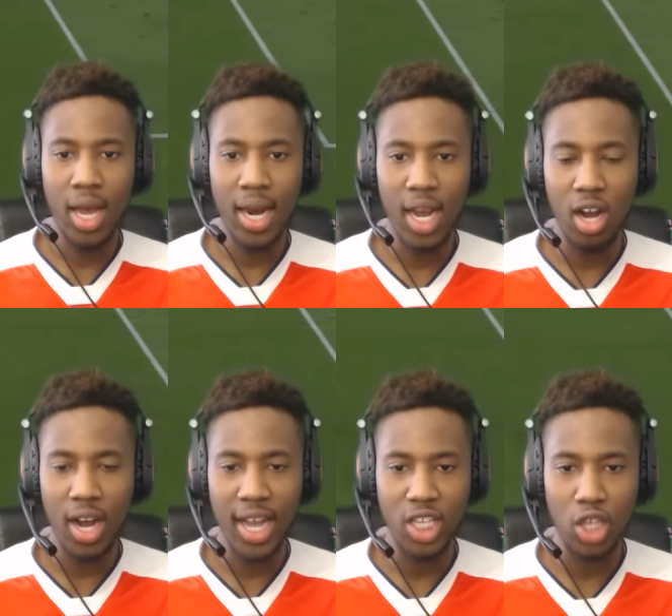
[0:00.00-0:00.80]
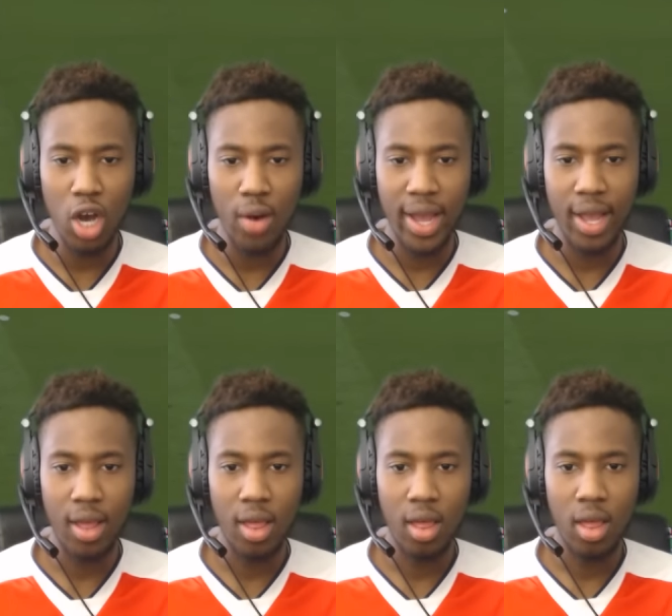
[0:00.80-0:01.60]
And I can't get a shot away.
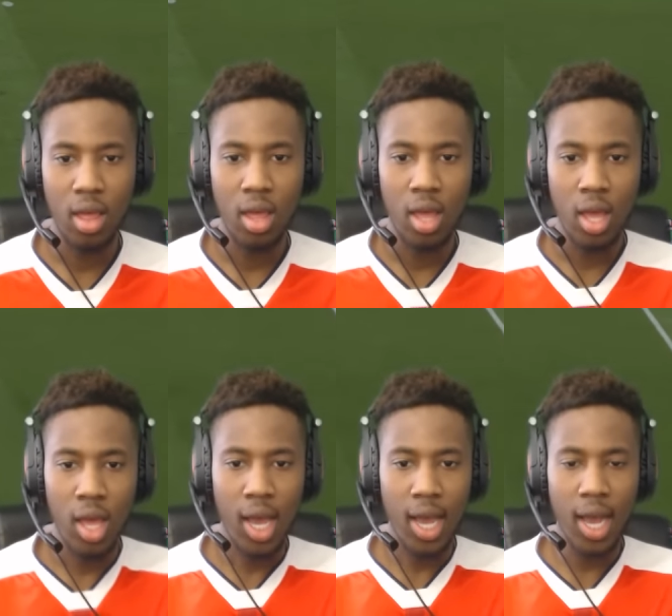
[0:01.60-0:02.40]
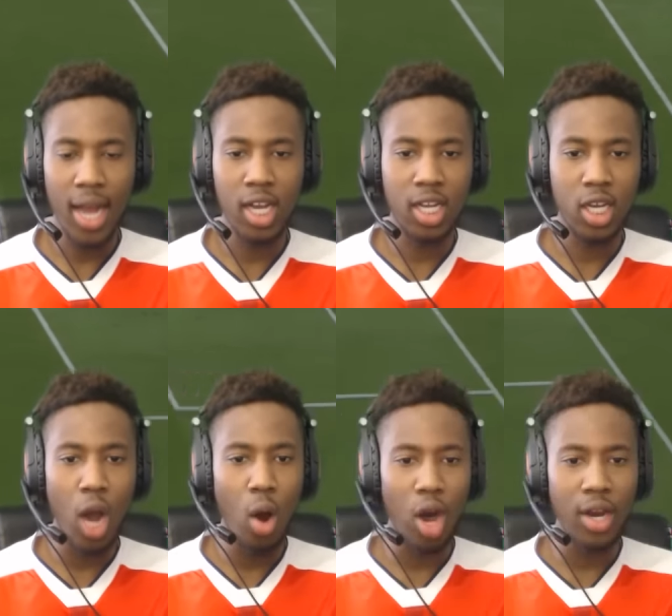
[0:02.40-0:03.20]
I
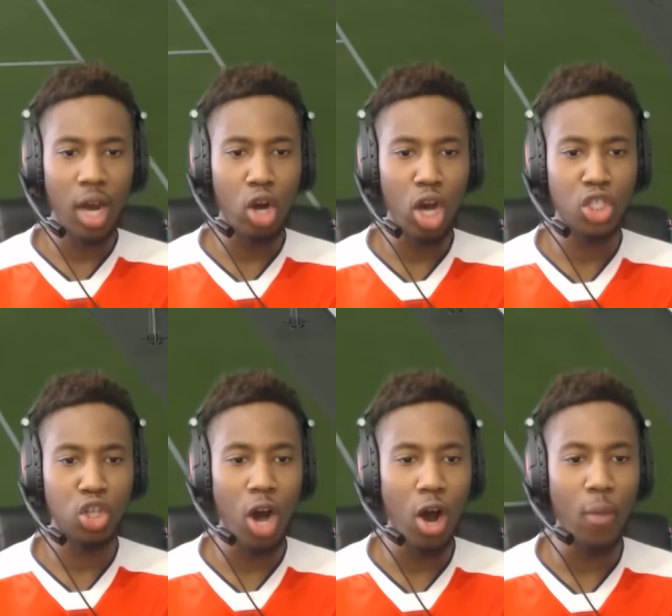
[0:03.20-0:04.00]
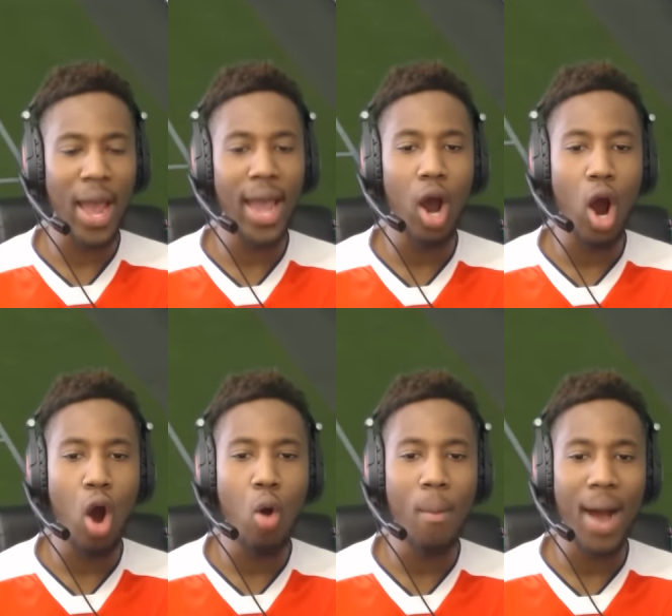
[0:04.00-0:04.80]
go on, I've got a shot away.
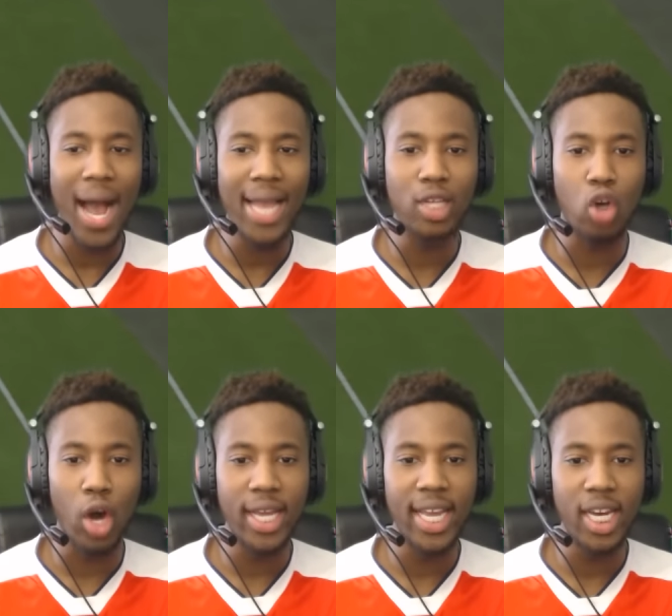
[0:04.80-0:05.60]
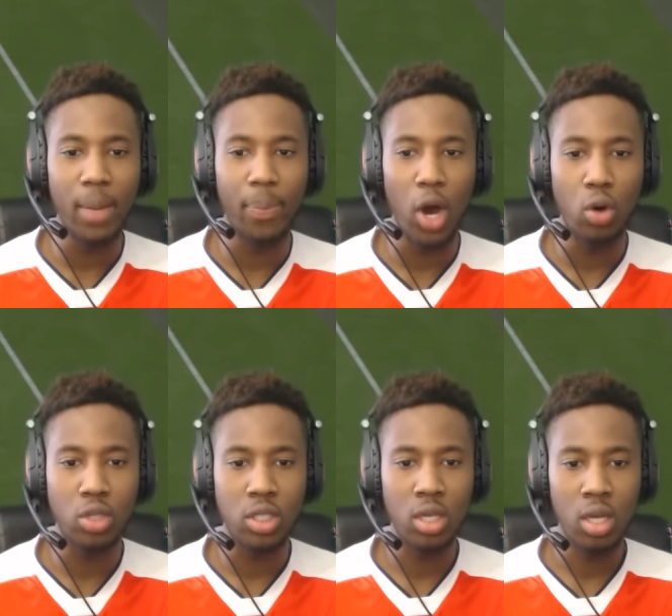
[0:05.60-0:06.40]
Oh my god, he hit the
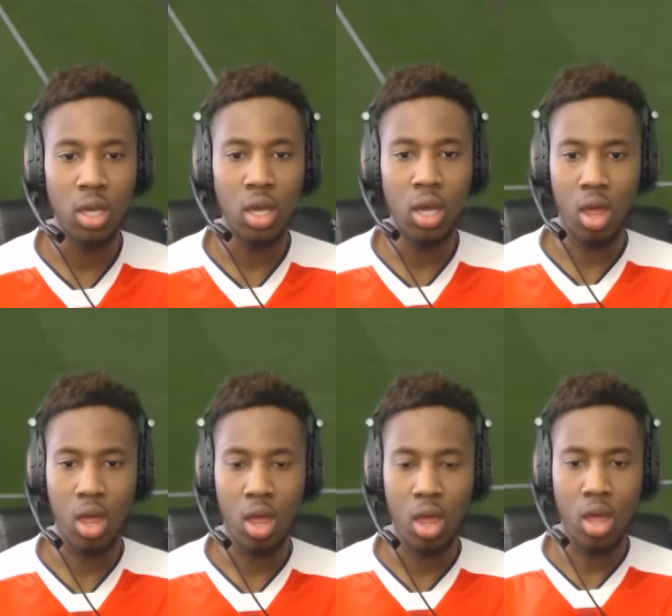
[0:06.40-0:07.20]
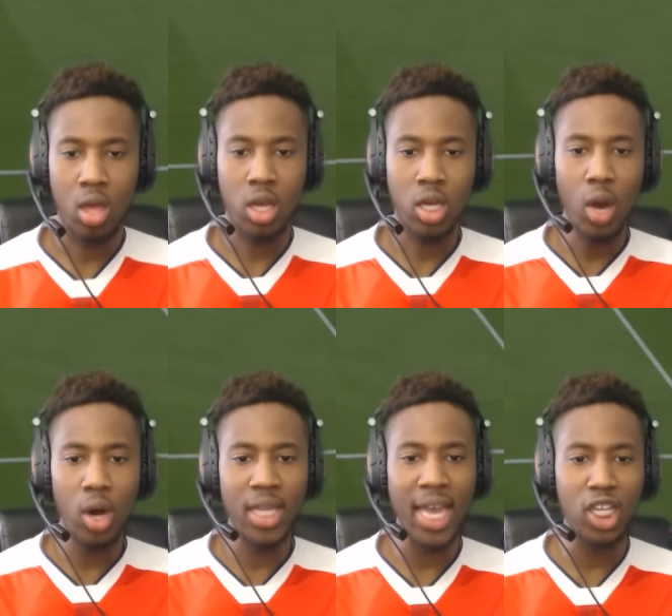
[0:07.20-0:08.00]
post.
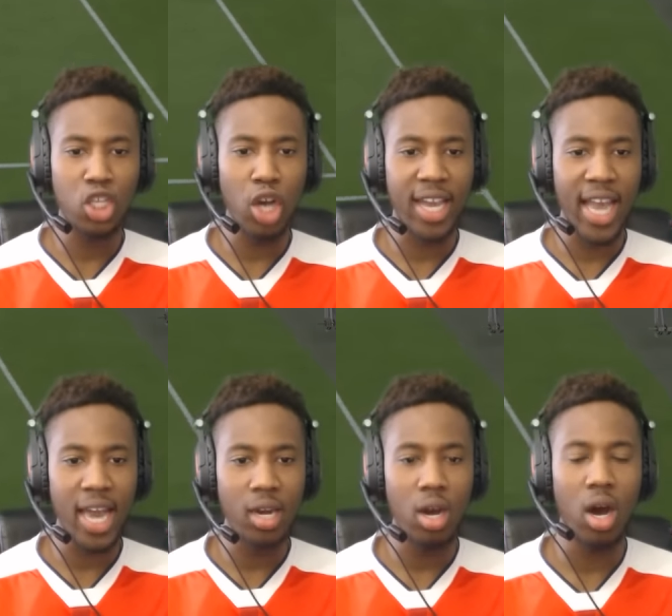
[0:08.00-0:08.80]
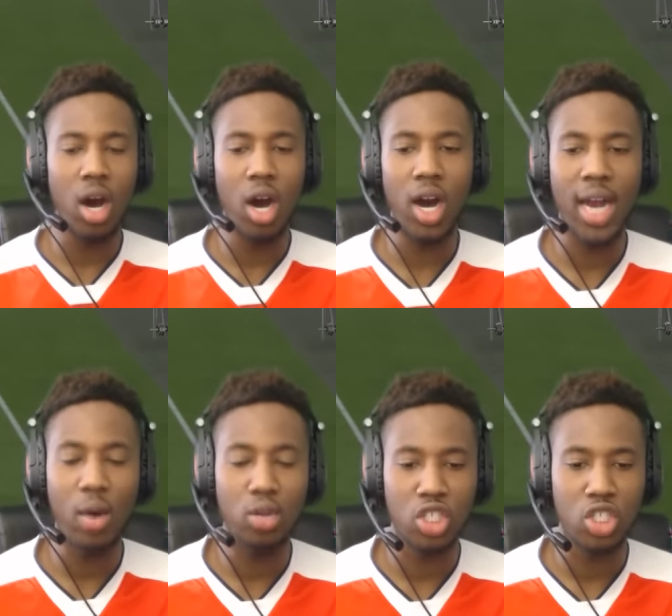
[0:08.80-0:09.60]
Go on, take a shot again. Oh,
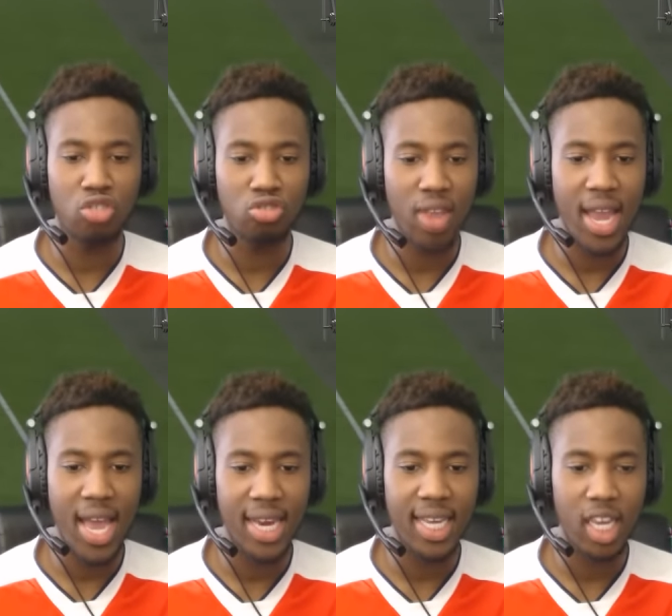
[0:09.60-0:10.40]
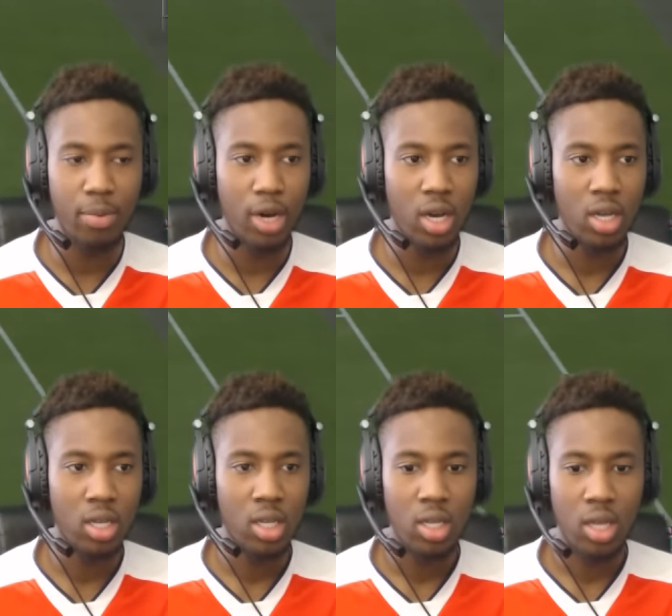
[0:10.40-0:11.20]
that was just straight at the keeper.
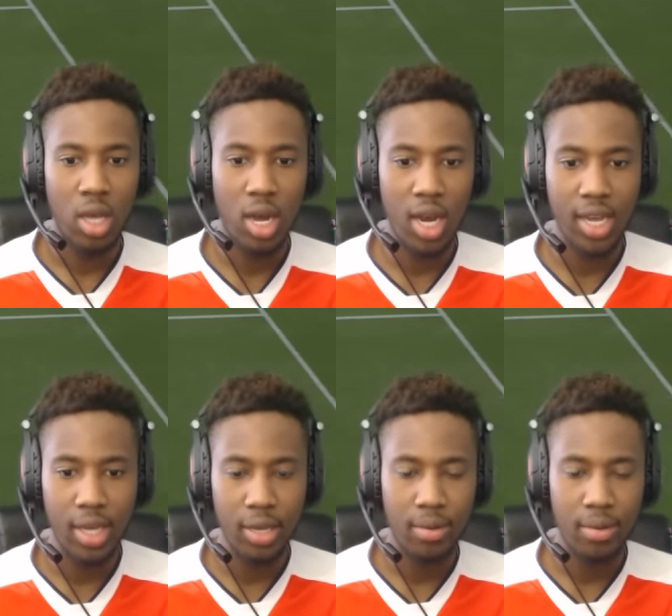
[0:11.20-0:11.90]
Unlucky.